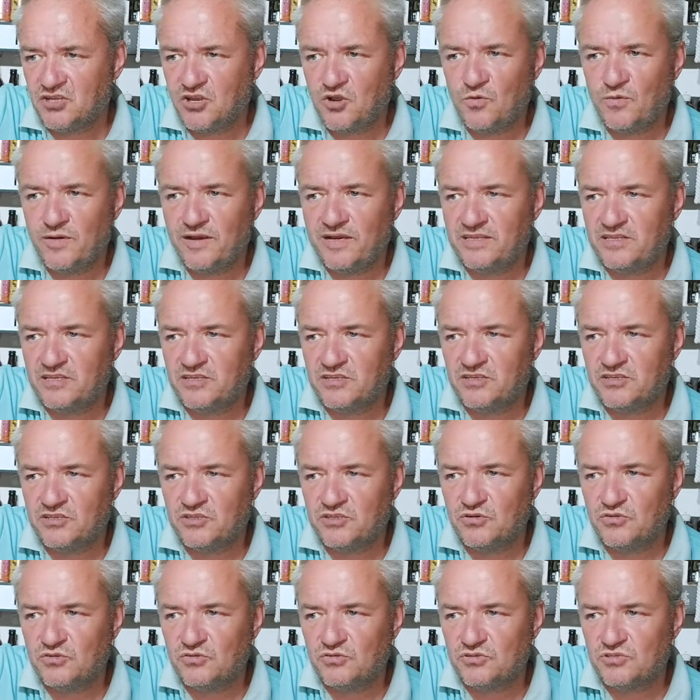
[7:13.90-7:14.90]
nowhere that
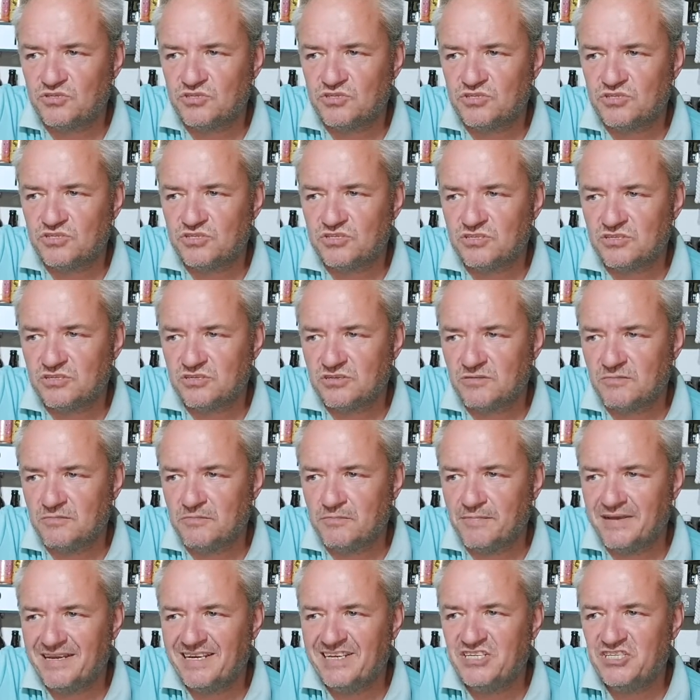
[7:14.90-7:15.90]
does
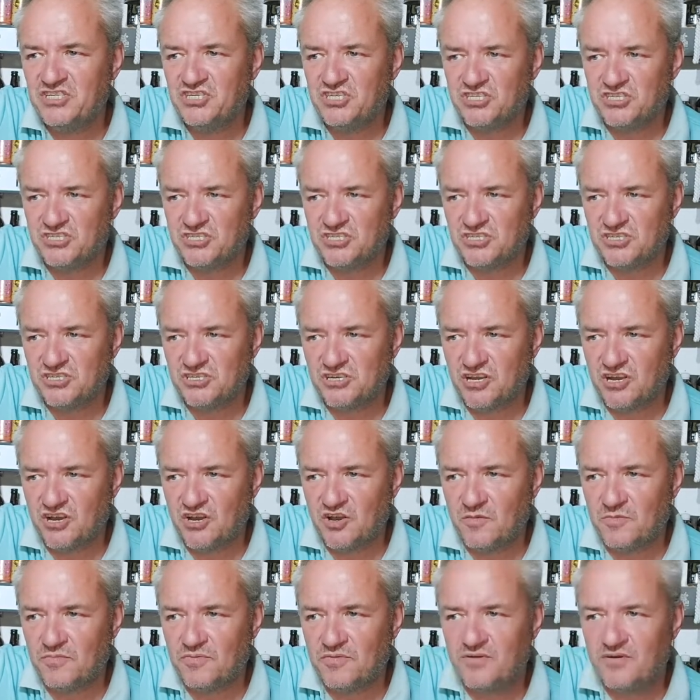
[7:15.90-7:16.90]
miniatures at
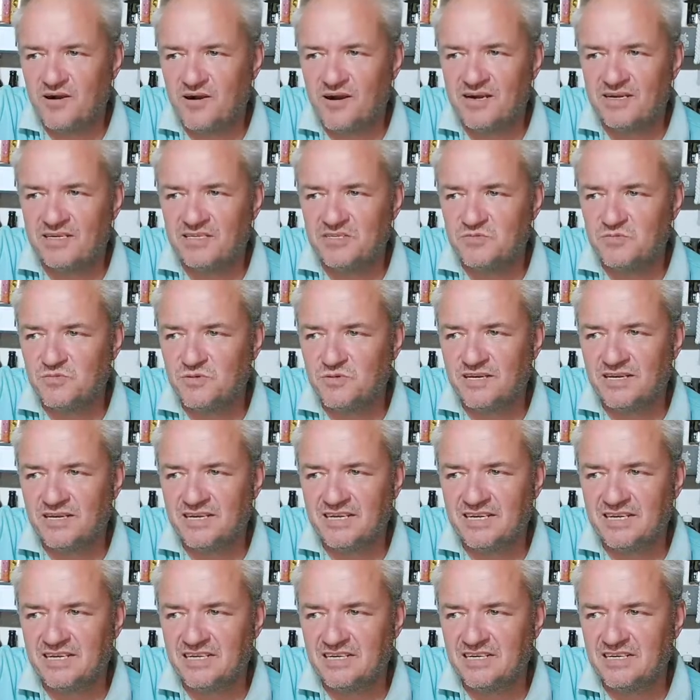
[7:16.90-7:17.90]
a price
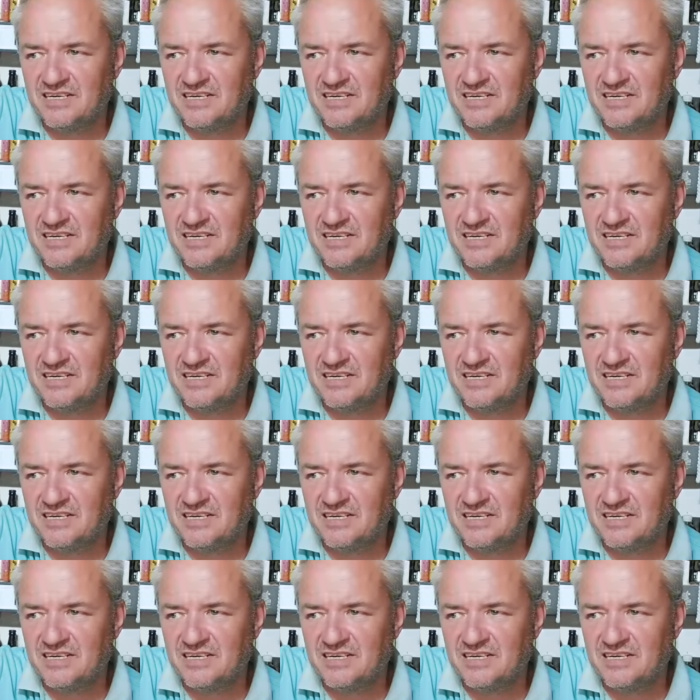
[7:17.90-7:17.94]
where,